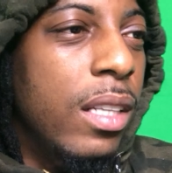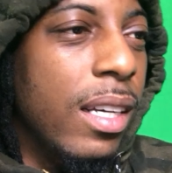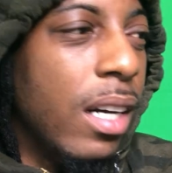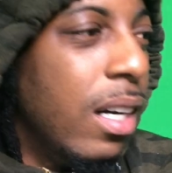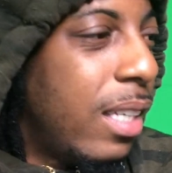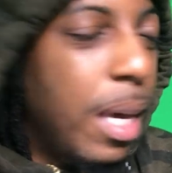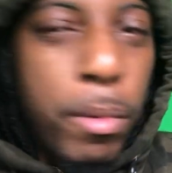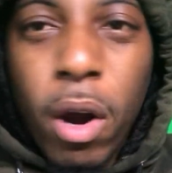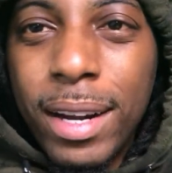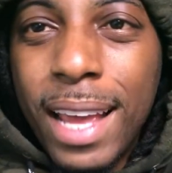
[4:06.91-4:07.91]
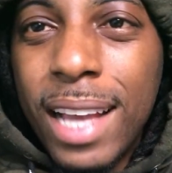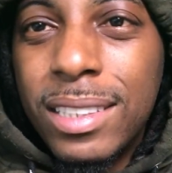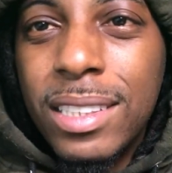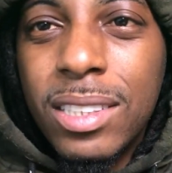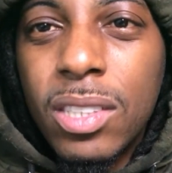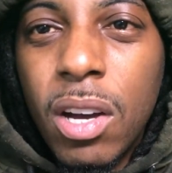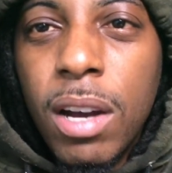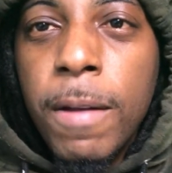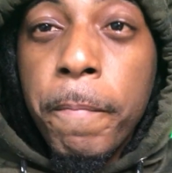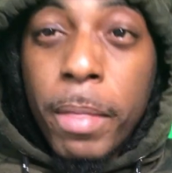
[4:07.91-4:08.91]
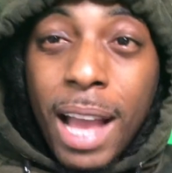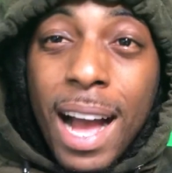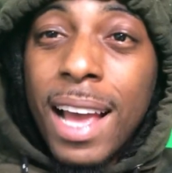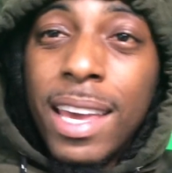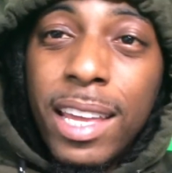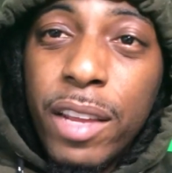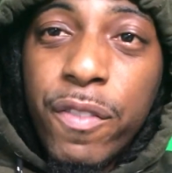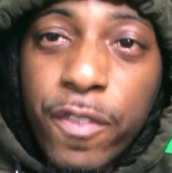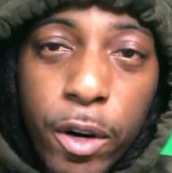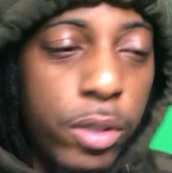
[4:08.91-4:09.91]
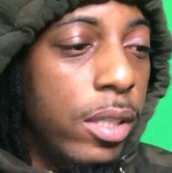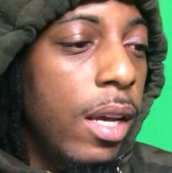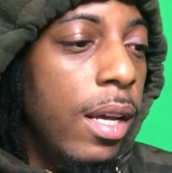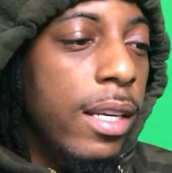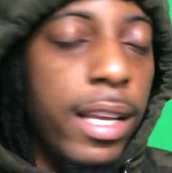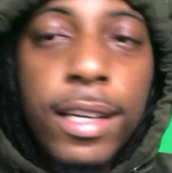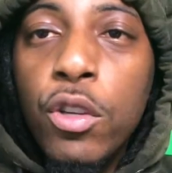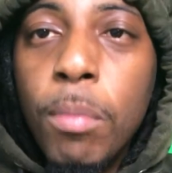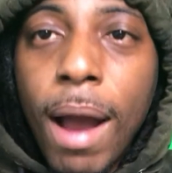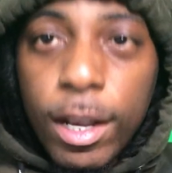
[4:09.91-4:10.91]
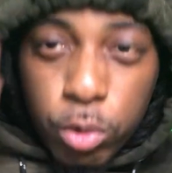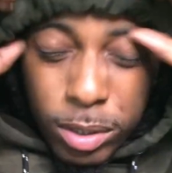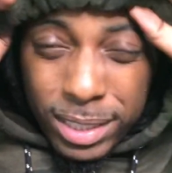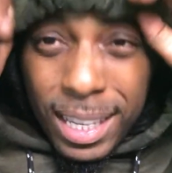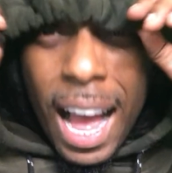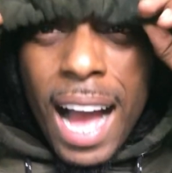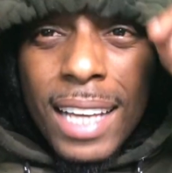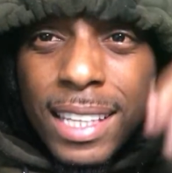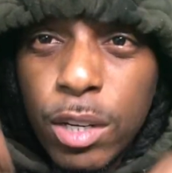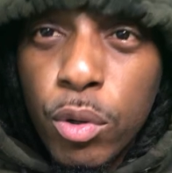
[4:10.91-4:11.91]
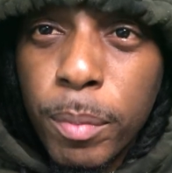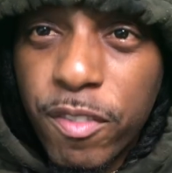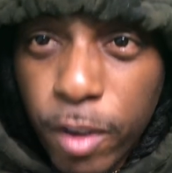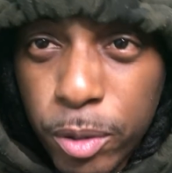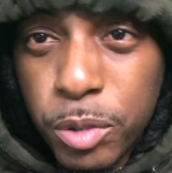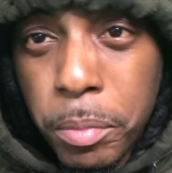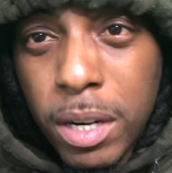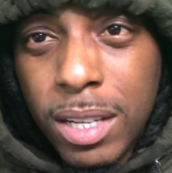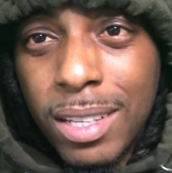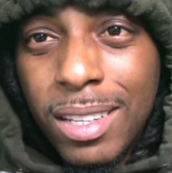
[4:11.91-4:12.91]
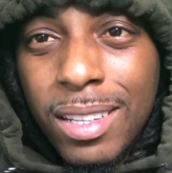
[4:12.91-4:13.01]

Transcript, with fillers: the uh, Kim Kardashian song. I hit it first, nigga. You might as well say I killed him first, bro.